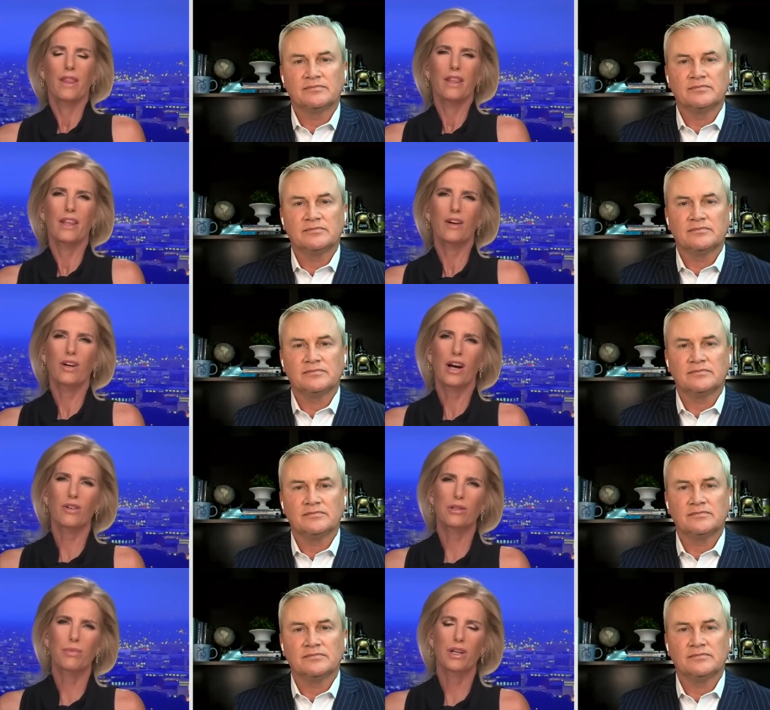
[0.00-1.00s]
Speaker 1: Now,
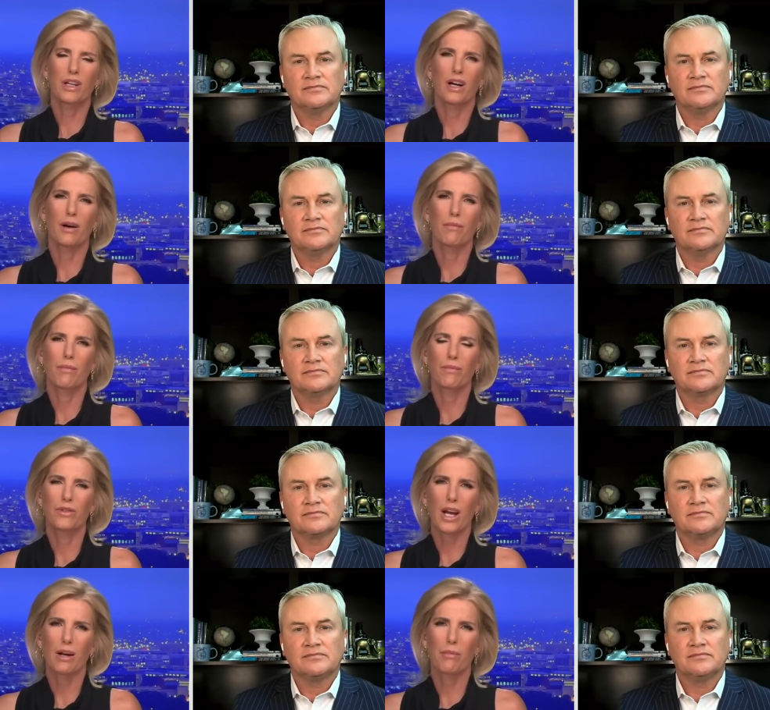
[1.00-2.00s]
Congressman, um,
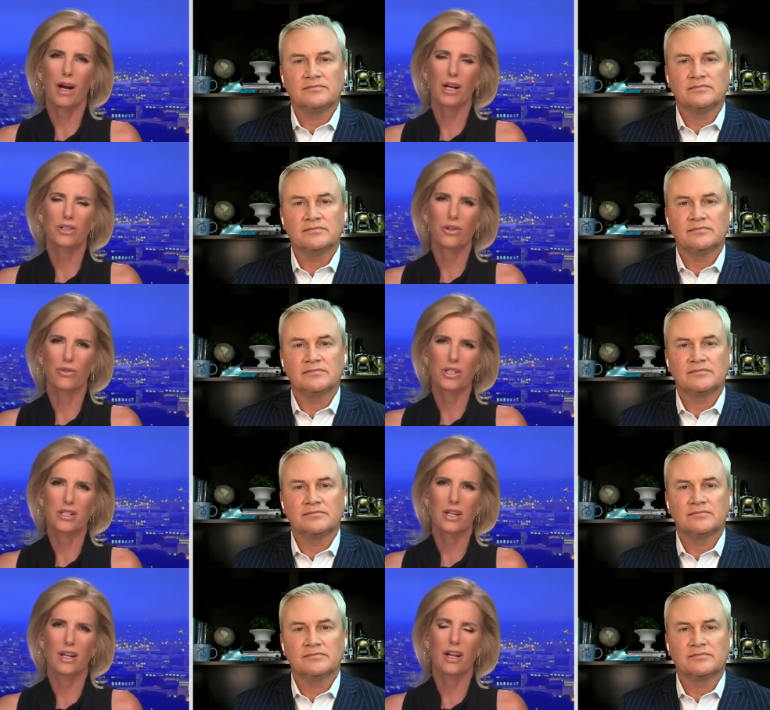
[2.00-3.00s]
Dana Bash over at
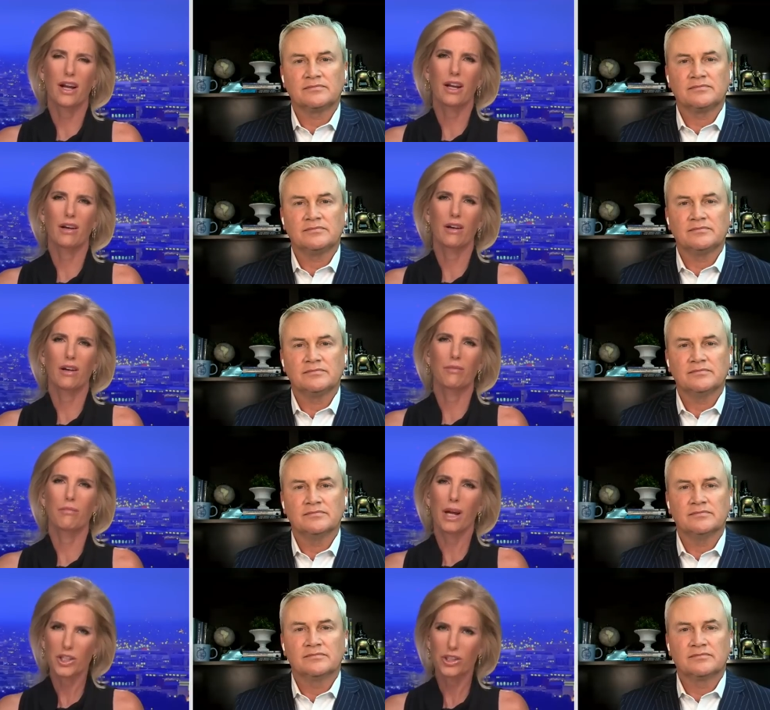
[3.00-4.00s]
C N N
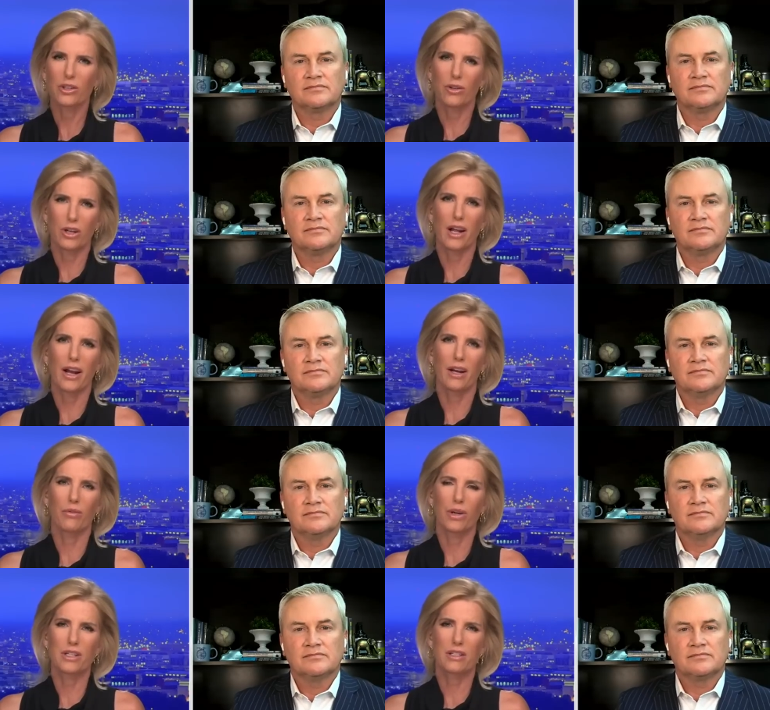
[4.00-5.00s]
mentioned you today
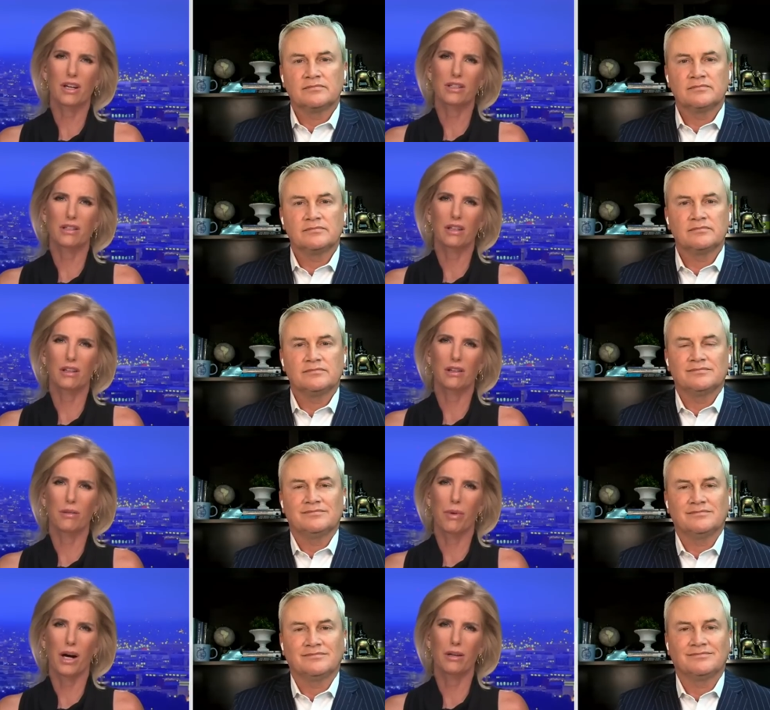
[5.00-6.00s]
when discussing
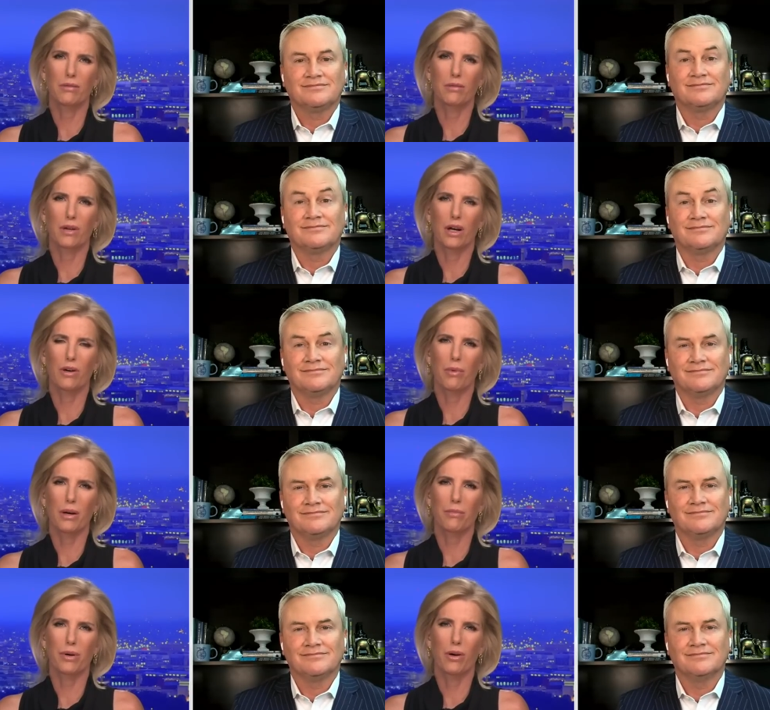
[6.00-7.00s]
the Biden, Hunter
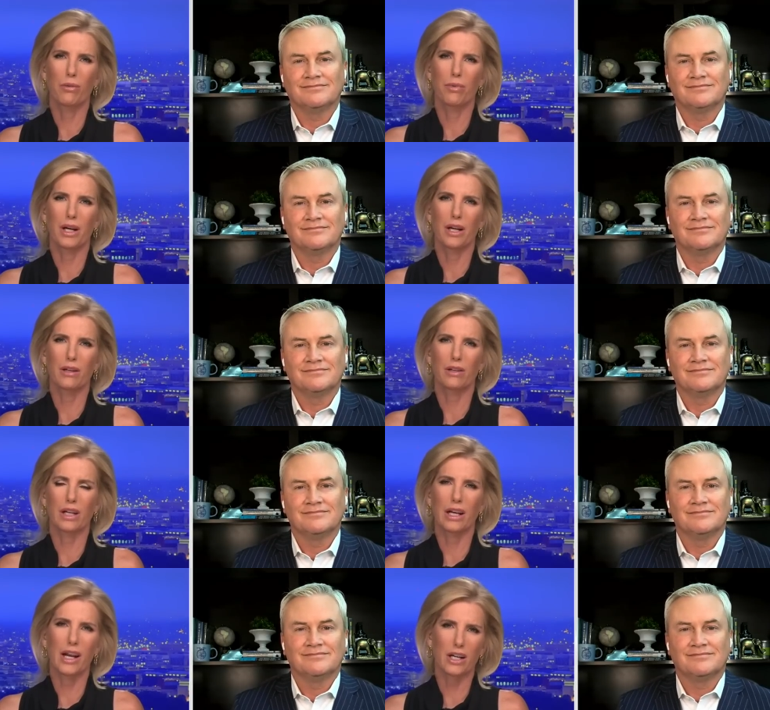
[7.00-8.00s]
Biden probe and the
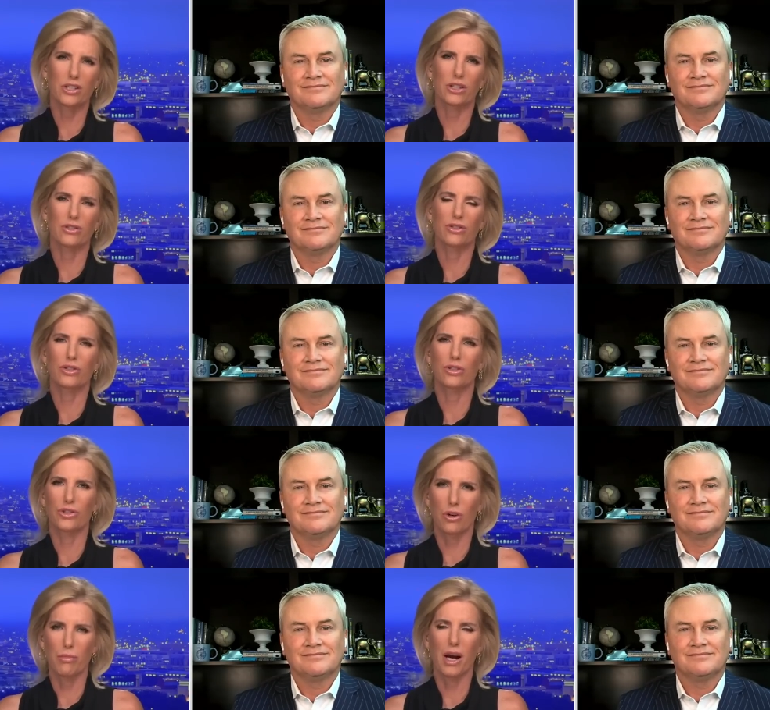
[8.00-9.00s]
connections to
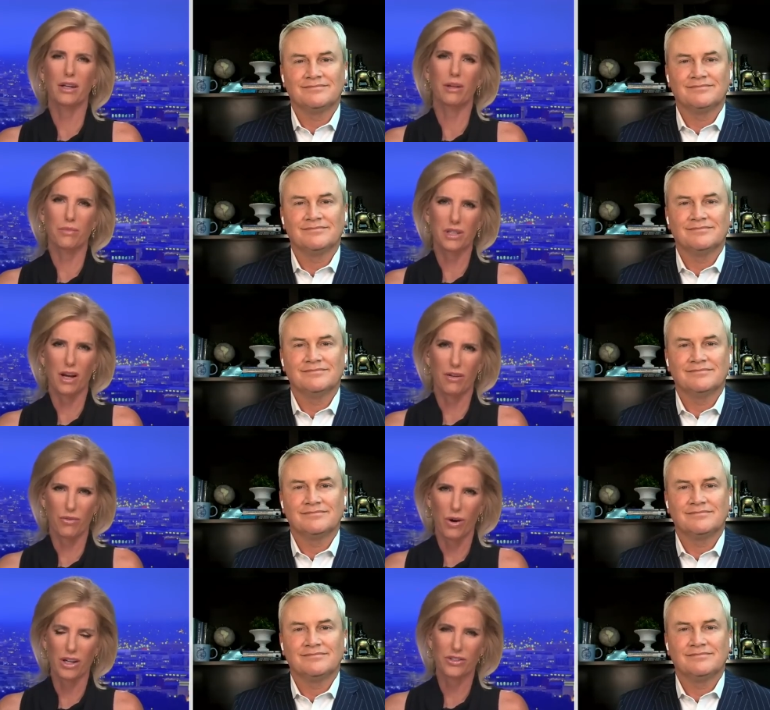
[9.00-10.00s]
Joe Biden
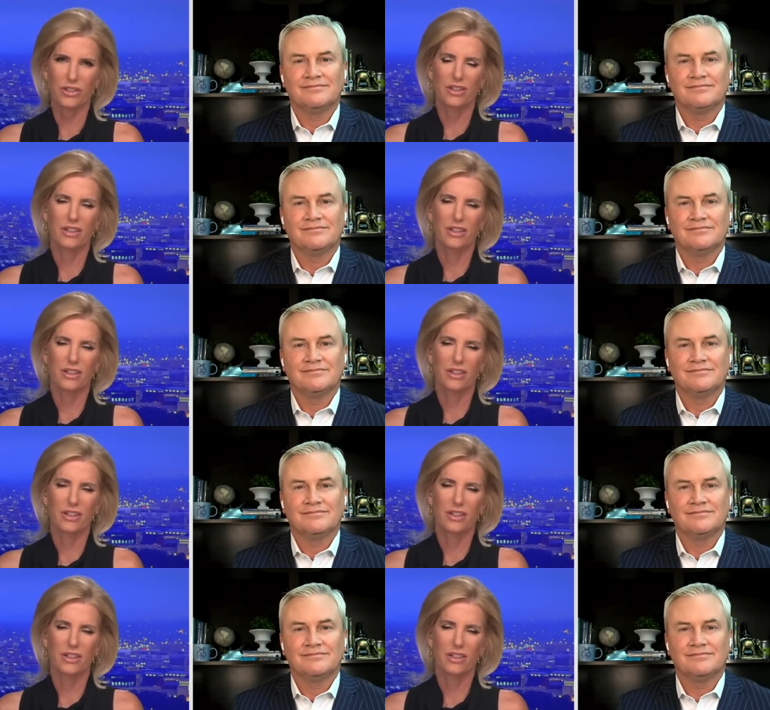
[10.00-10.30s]
himself. Watch.